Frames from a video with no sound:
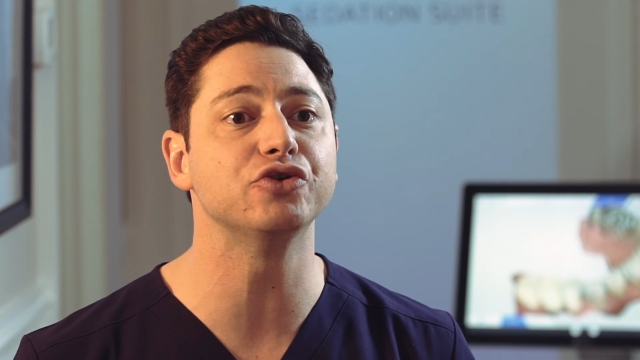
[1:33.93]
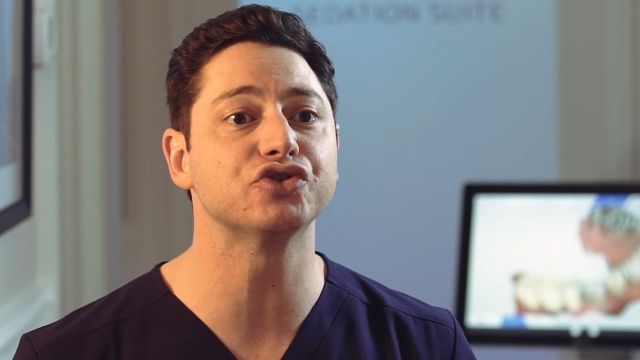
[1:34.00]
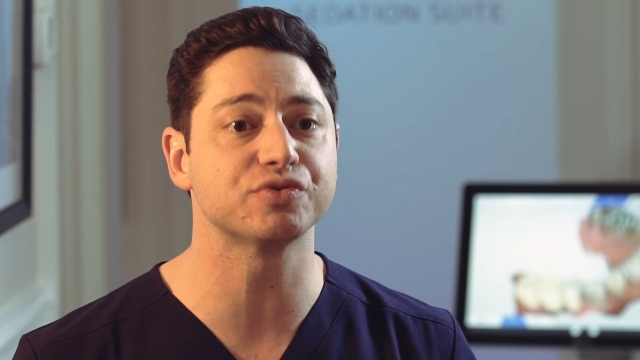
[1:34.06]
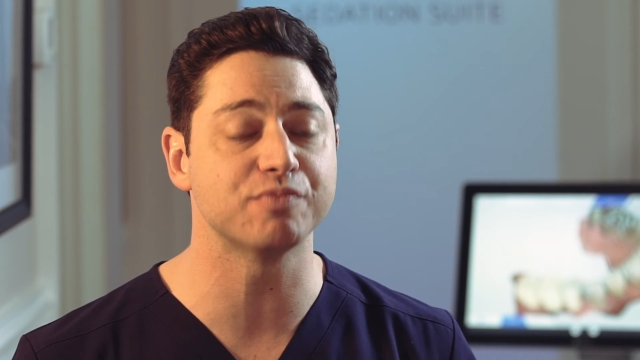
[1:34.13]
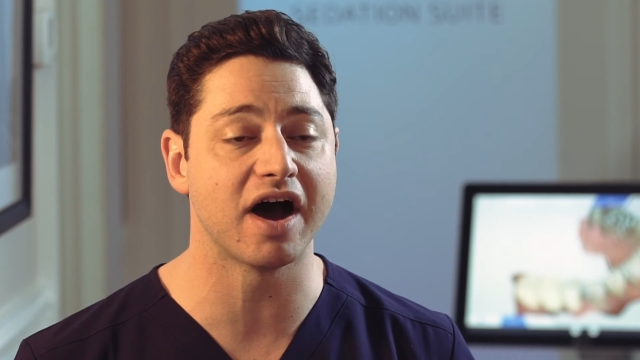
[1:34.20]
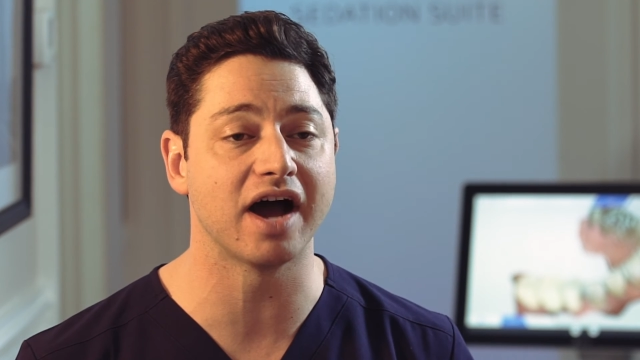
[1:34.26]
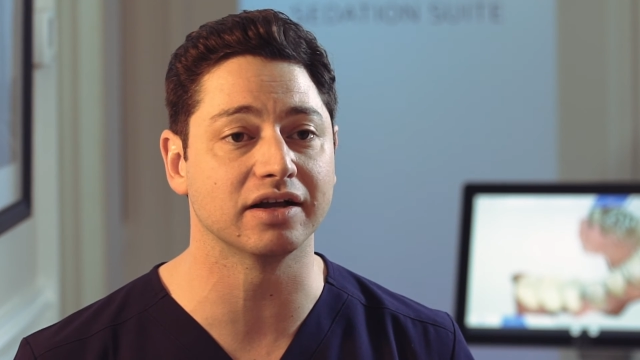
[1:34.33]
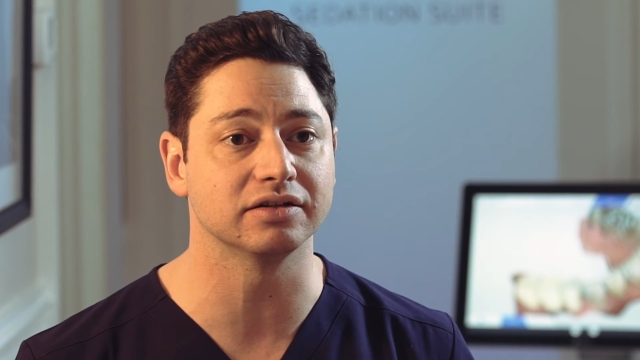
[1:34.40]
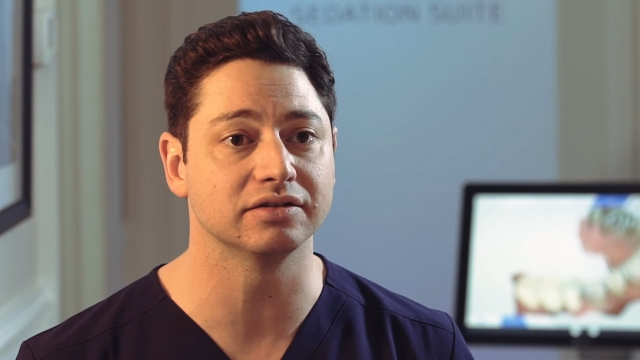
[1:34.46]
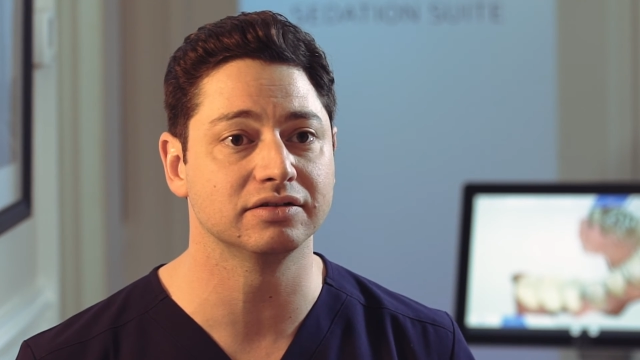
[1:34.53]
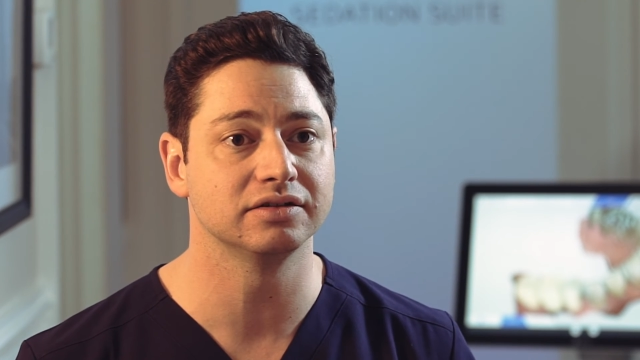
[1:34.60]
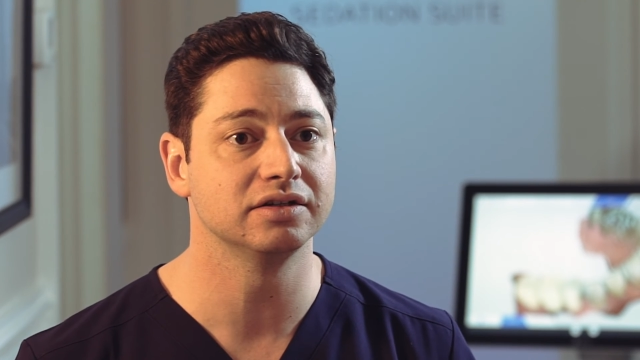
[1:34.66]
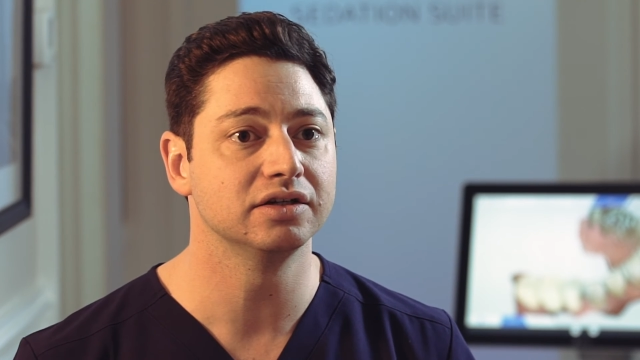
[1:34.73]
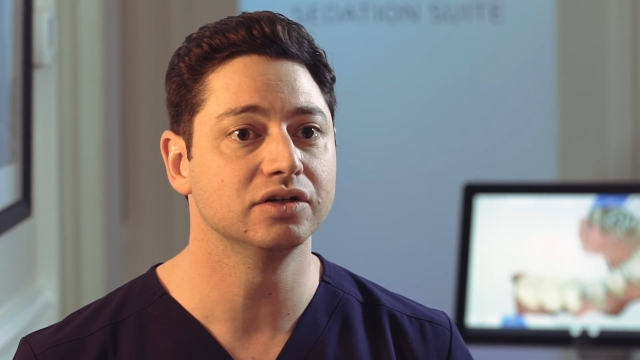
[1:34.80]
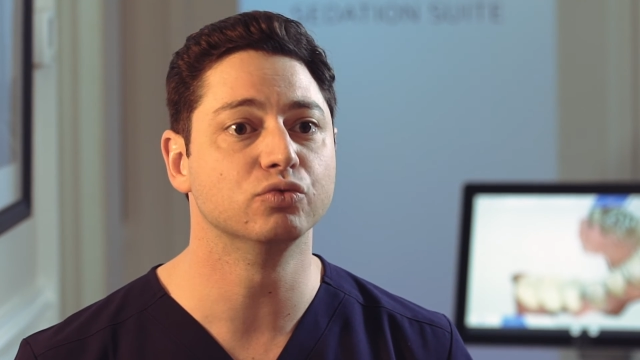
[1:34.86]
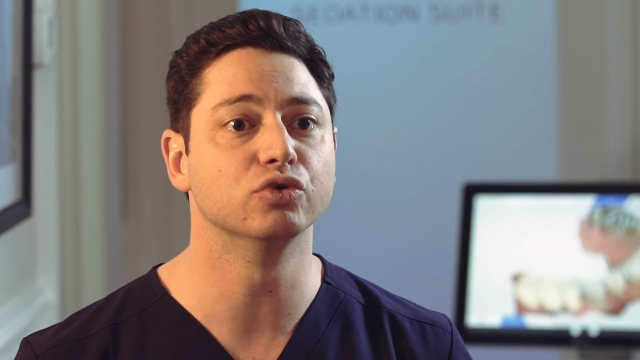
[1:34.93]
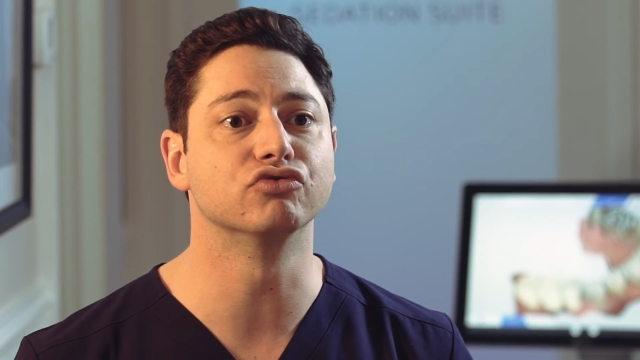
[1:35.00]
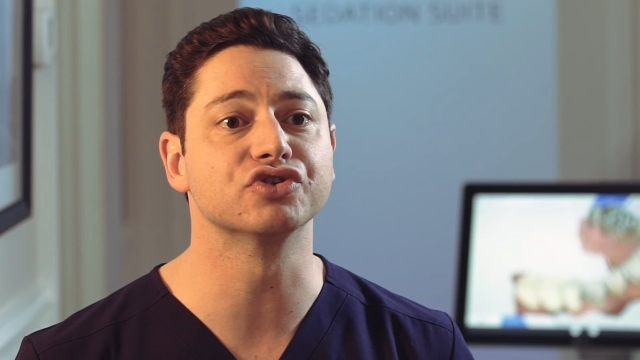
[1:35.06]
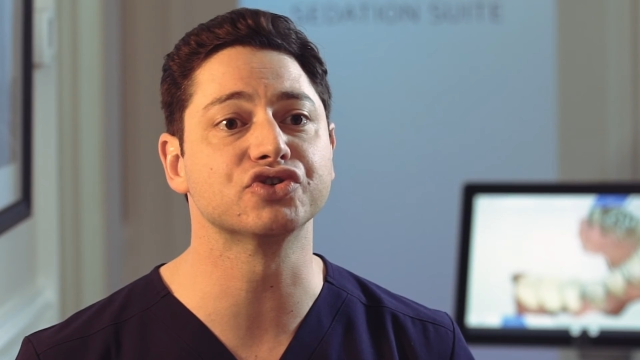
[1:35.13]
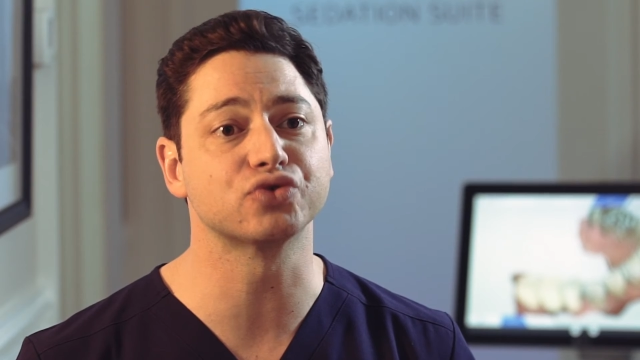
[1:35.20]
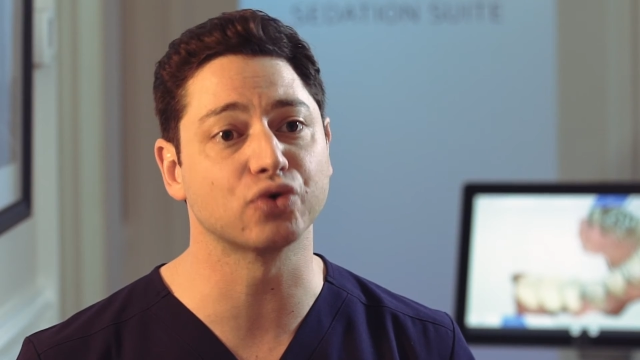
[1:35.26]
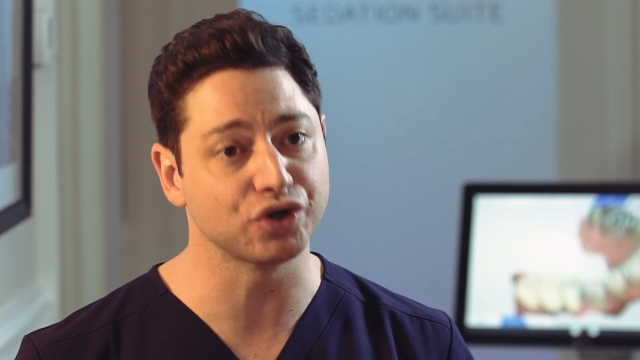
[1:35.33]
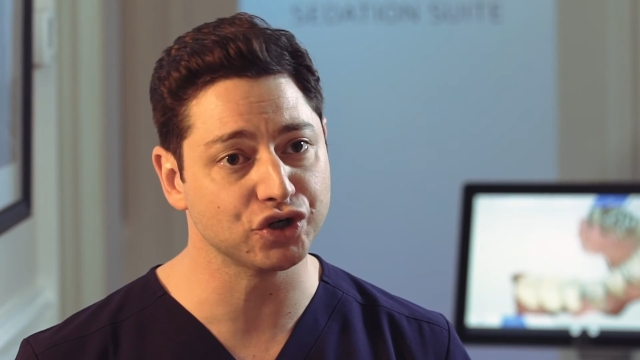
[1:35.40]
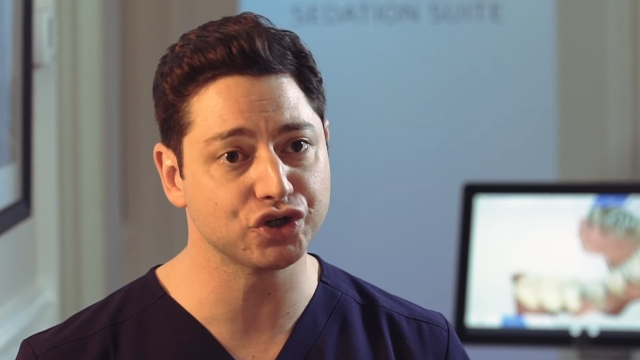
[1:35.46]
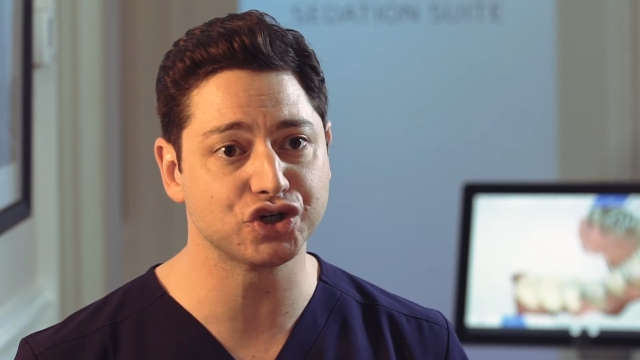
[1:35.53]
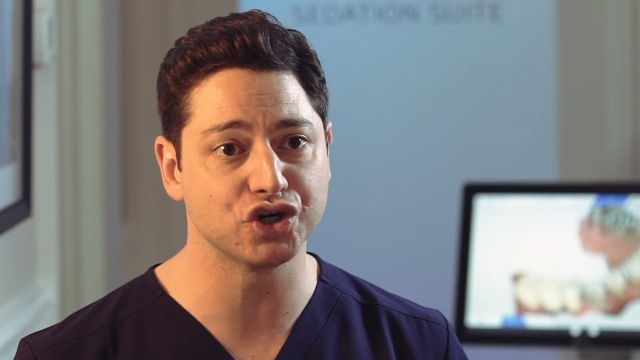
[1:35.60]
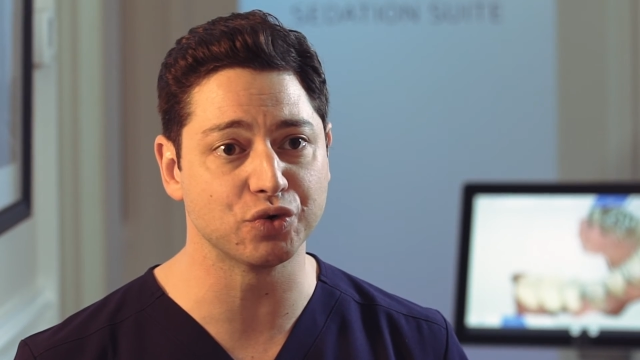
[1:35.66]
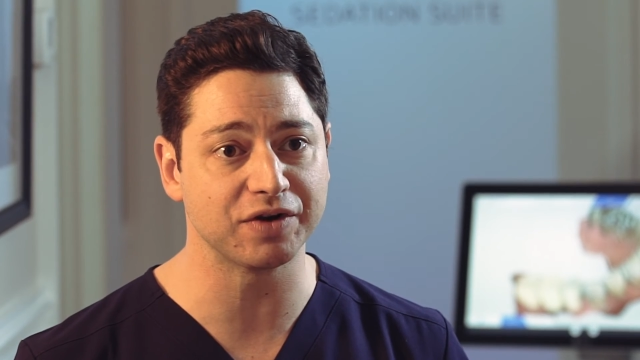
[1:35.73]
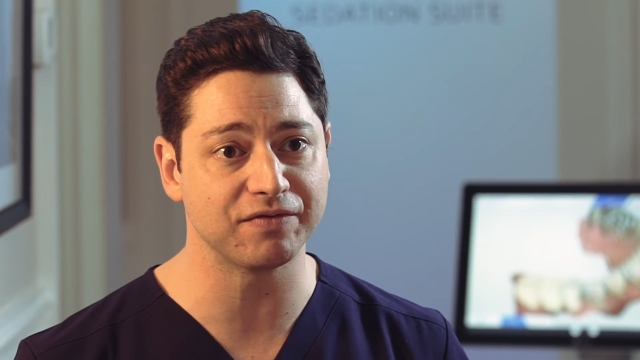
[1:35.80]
smile. We'll restore your chewing